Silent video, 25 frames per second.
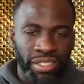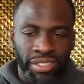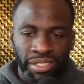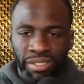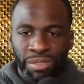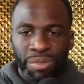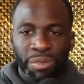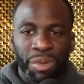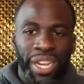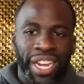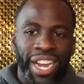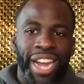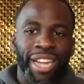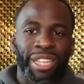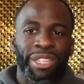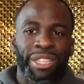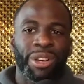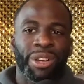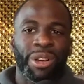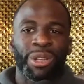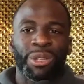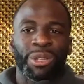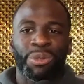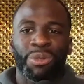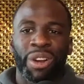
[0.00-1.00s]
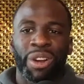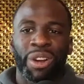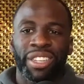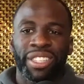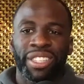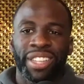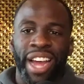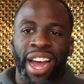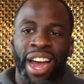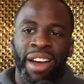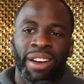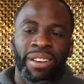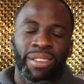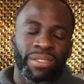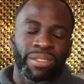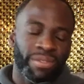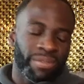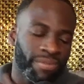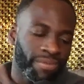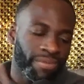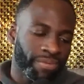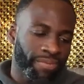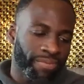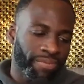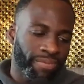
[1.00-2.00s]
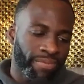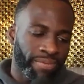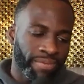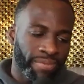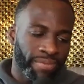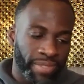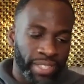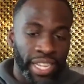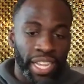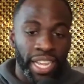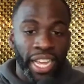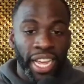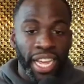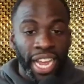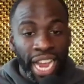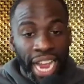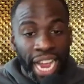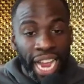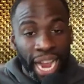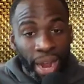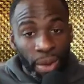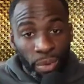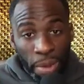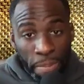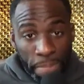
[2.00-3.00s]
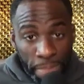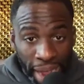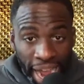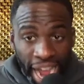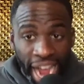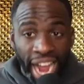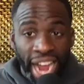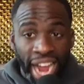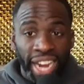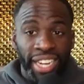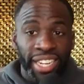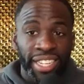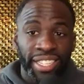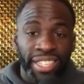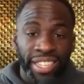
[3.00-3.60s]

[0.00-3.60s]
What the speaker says: we got those worked out, and we're back.